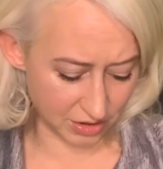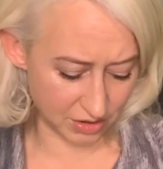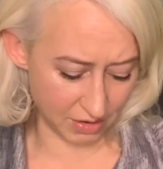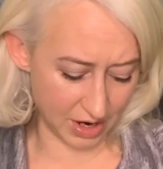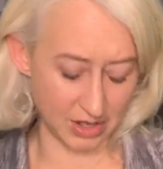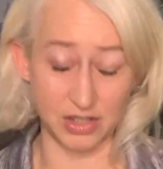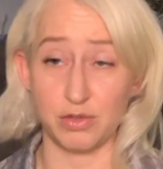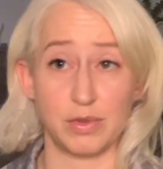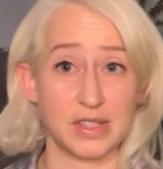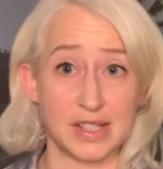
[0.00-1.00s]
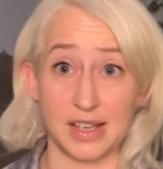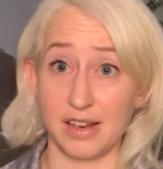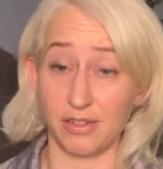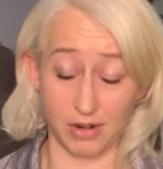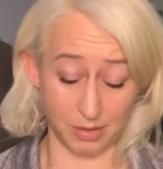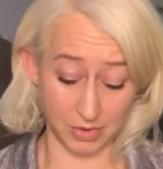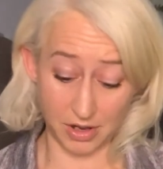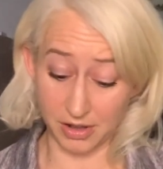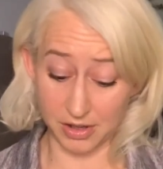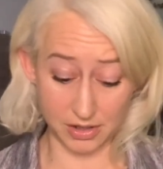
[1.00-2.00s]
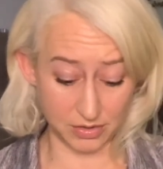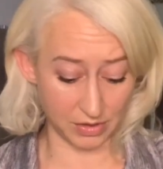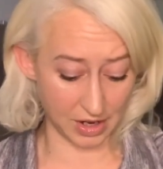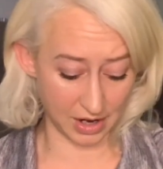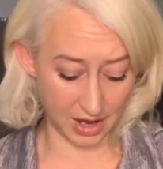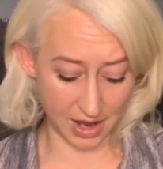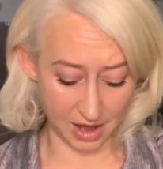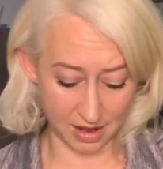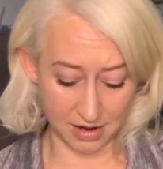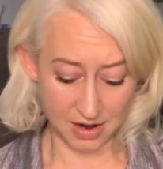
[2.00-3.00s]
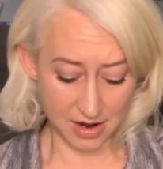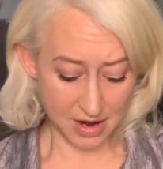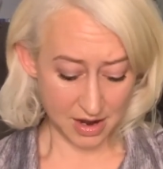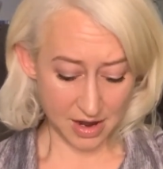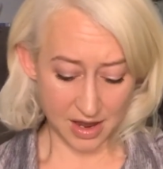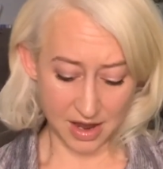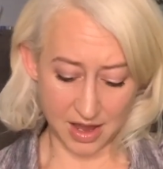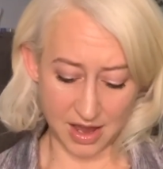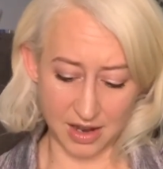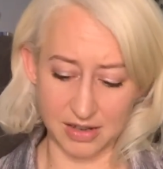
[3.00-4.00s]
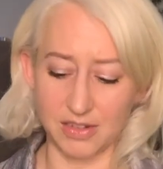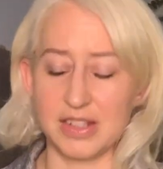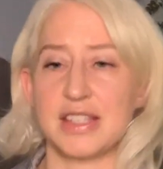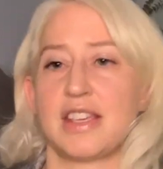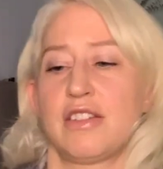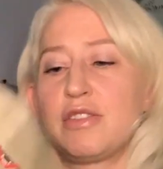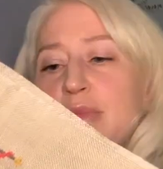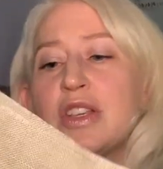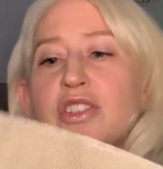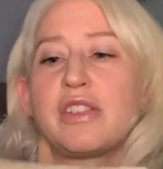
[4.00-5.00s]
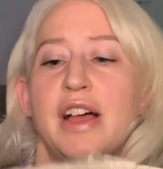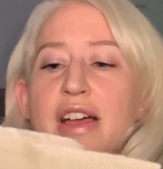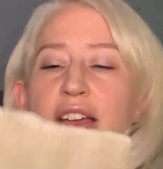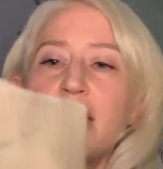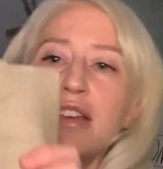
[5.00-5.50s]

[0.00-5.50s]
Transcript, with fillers: So I just once again grabbed colors that I had. And you can see here's my July.